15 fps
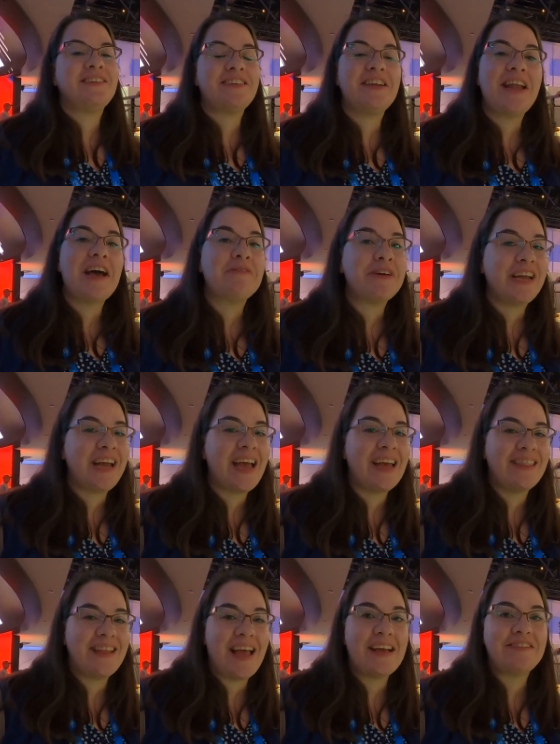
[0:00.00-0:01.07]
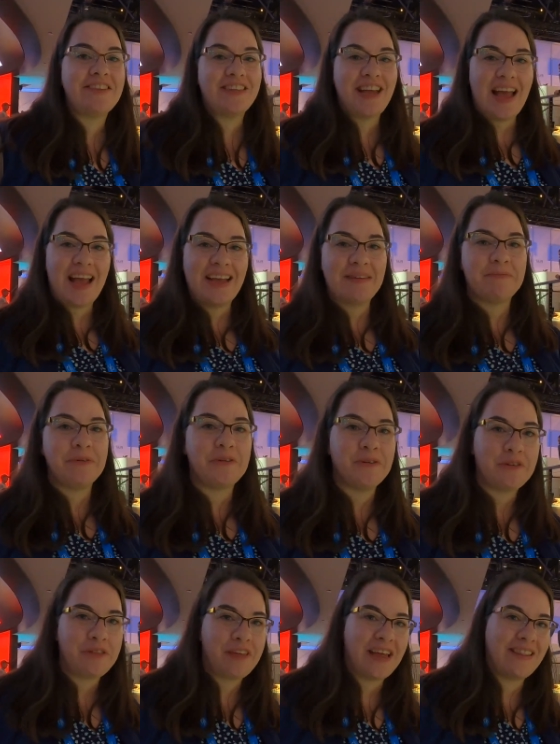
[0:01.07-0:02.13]
So now we're here at the FCA
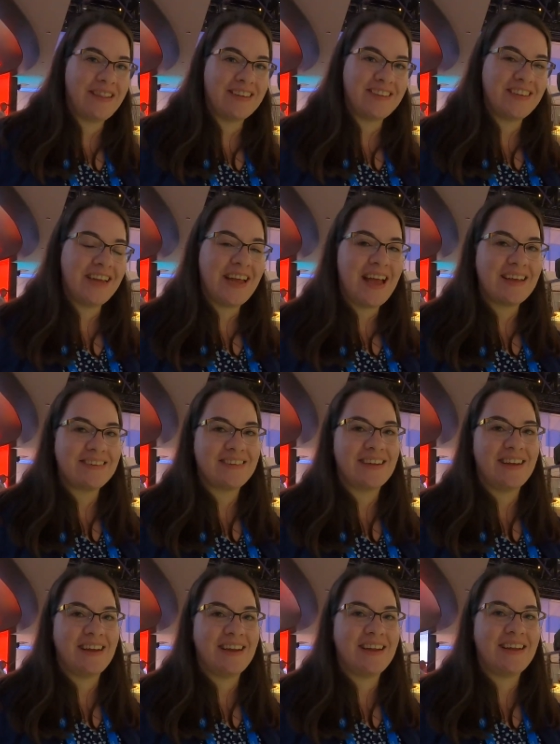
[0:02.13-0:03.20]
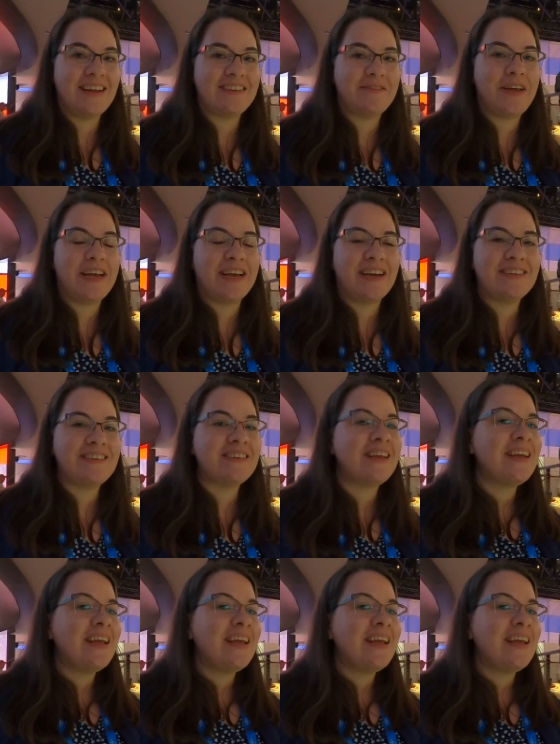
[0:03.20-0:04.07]
booth at the CES in, in Las Vegas.